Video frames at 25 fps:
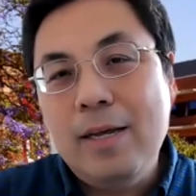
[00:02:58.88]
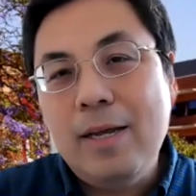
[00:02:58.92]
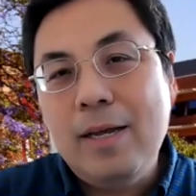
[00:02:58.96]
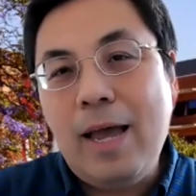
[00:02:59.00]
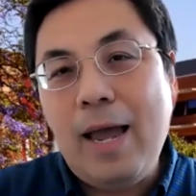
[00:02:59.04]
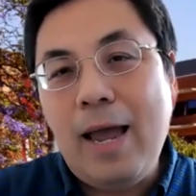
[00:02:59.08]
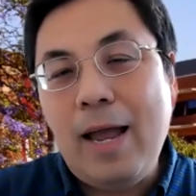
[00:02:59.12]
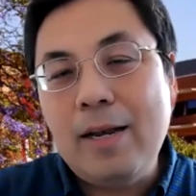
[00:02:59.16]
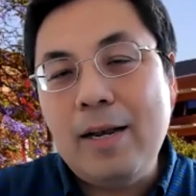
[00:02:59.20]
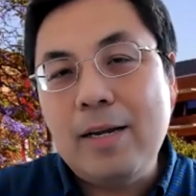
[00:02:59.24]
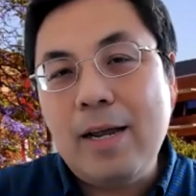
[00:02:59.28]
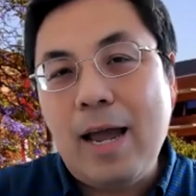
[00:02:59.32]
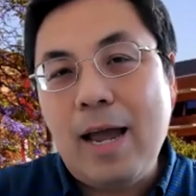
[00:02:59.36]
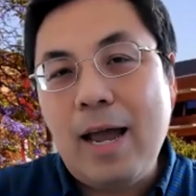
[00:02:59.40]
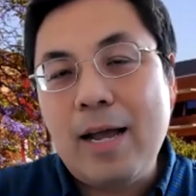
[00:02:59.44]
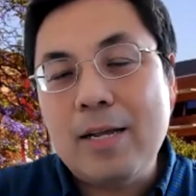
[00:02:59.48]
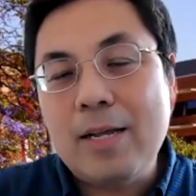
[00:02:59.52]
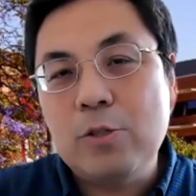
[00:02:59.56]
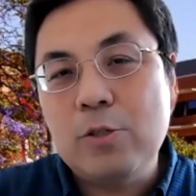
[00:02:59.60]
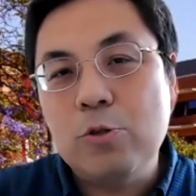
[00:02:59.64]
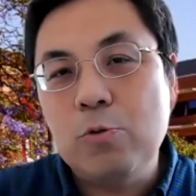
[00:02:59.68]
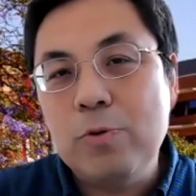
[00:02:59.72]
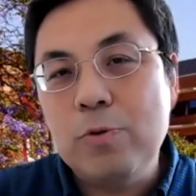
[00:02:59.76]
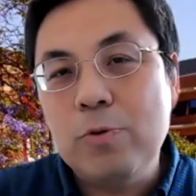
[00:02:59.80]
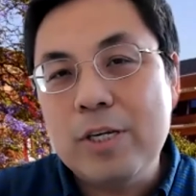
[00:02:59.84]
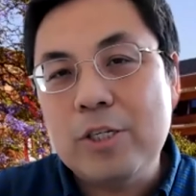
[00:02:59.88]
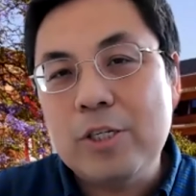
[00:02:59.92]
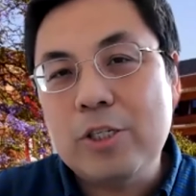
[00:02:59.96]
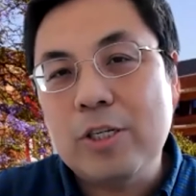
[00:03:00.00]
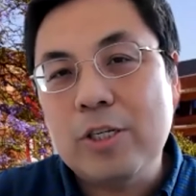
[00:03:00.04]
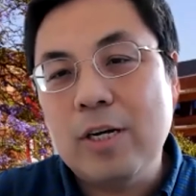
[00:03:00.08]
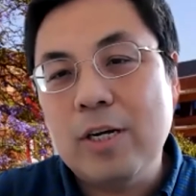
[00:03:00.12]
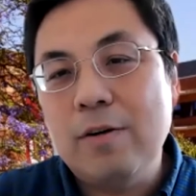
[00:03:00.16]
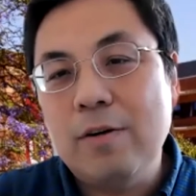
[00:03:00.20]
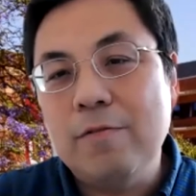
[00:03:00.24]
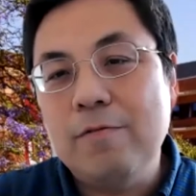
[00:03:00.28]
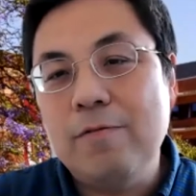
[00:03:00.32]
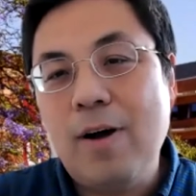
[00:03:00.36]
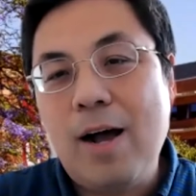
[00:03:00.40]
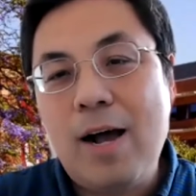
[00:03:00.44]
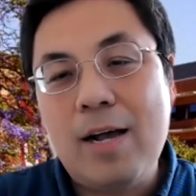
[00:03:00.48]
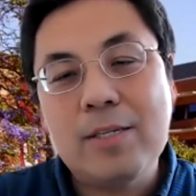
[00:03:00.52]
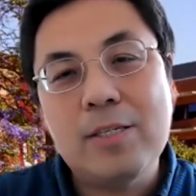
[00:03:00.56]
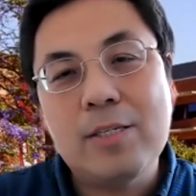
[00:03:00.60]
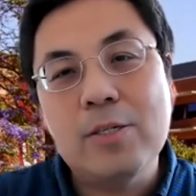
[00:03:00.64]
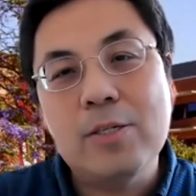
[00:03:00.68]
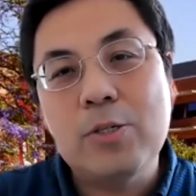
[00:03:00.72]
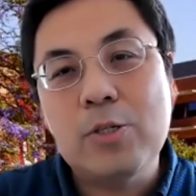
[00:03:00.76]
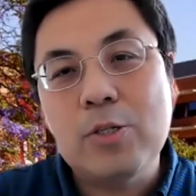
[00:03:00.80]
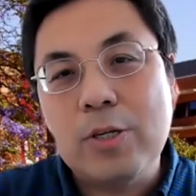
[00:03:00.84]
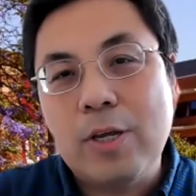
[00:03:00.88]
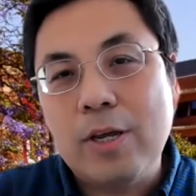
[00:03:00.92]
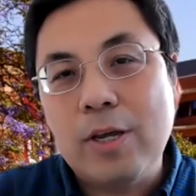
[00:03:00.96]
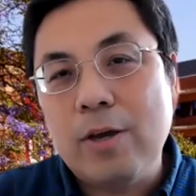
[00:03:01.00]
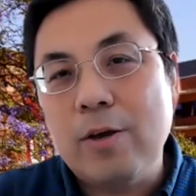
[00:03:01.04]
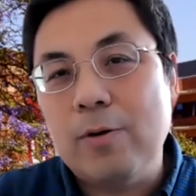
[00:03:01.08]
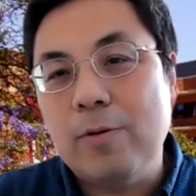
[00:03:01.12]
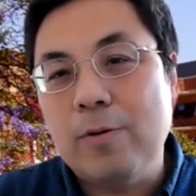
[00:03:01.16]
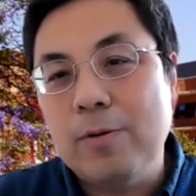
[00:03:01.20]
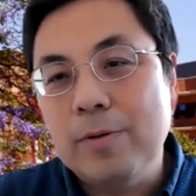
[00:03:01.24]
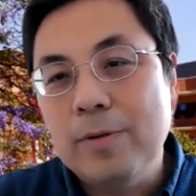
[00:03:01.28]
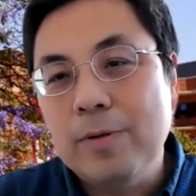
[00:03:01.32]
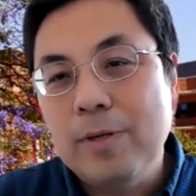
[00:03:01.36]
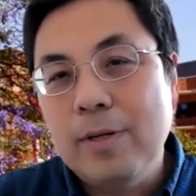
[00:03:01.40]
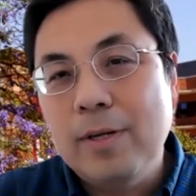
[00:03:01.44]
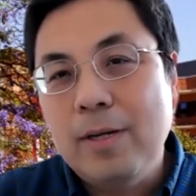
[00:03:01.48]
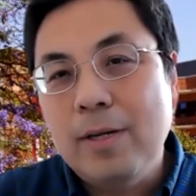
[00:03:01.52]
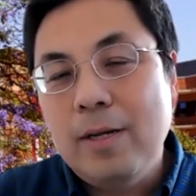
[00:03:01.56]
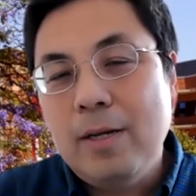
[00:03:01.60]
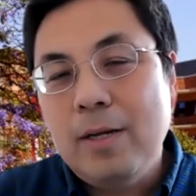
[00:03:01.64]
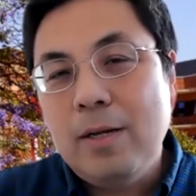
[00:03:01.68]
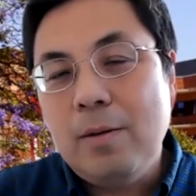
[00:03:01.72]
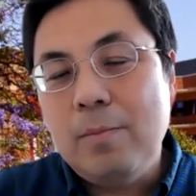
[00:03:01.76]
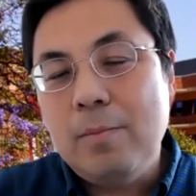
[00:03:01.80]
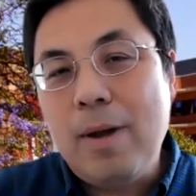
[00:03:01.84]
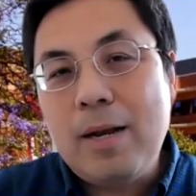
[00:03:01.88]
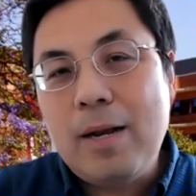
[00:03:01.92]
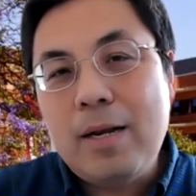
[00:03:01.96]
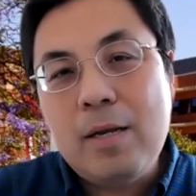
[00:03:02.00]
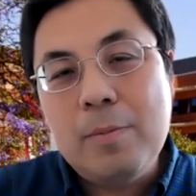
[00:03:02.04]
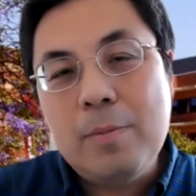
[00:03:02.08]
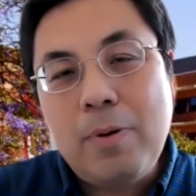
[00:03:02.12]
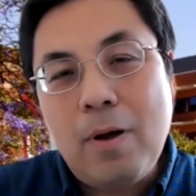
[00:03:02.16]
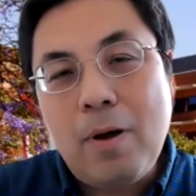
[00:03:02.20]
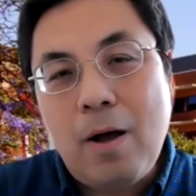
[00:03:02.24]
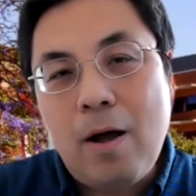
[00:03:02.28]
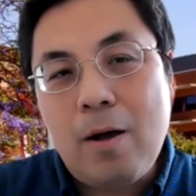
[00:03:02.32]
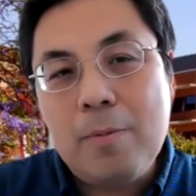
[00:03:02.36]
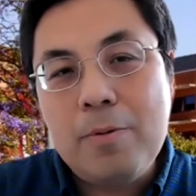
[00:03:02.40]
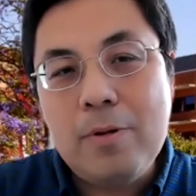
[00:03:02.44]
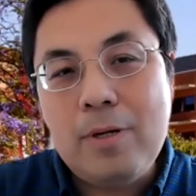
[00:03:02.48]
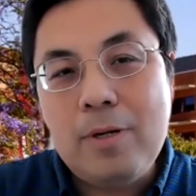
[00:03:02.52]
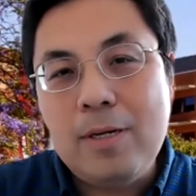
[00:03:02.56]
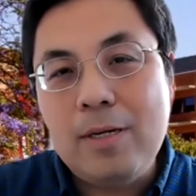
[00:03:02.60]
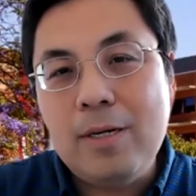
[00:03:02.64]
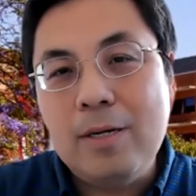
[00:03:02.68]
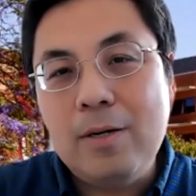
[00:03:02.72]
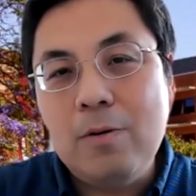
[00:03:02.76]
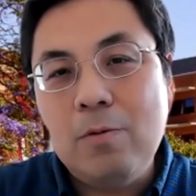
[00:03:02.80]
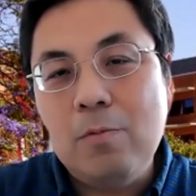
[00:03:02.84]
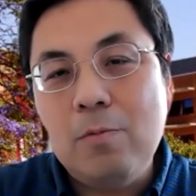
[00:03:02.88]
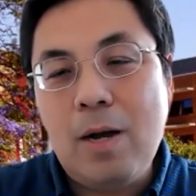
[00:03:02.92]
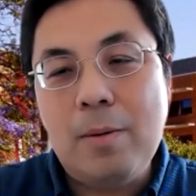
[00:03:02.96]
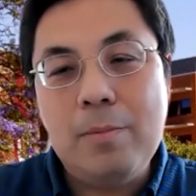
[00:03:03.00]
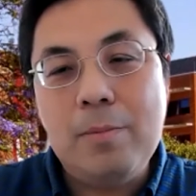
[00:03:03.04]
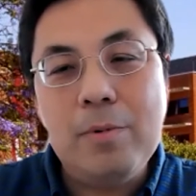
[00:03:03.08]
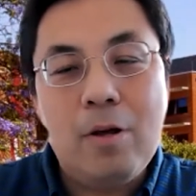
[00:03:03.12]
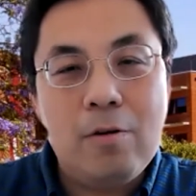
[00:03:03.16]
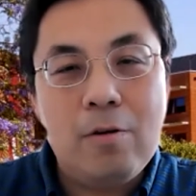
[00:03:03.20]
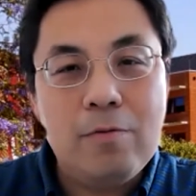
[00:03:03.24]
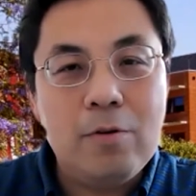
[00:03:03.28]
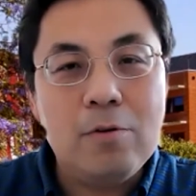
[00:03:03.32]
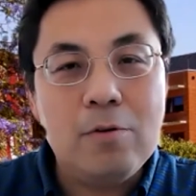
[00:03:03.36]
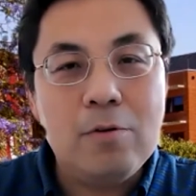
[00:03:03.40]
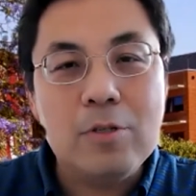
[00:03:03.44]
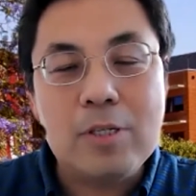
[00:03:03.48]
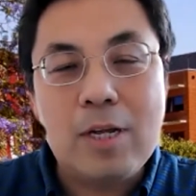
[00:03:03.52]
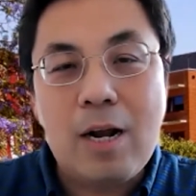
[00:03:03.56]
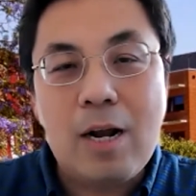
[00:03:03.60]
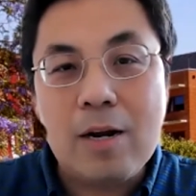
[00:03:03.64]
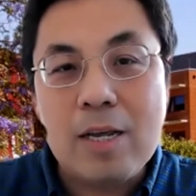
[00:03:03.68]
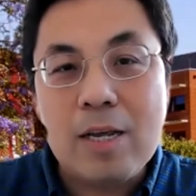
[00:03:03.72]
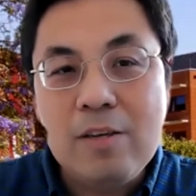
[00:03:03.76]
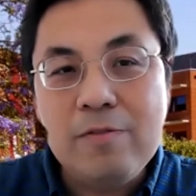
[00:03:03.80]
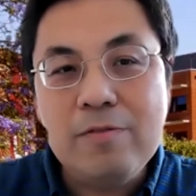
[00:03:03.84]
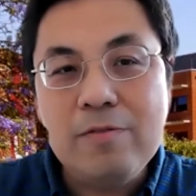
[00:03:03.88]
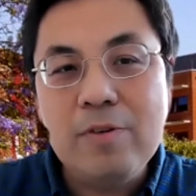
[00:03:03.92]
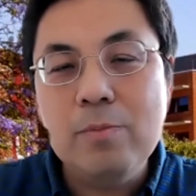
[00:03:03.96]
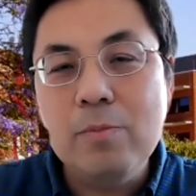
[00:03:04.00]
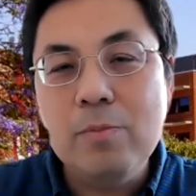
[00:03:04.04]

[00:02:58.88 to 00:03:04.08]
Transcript: and has reached a vast scale. Many popular web novels are even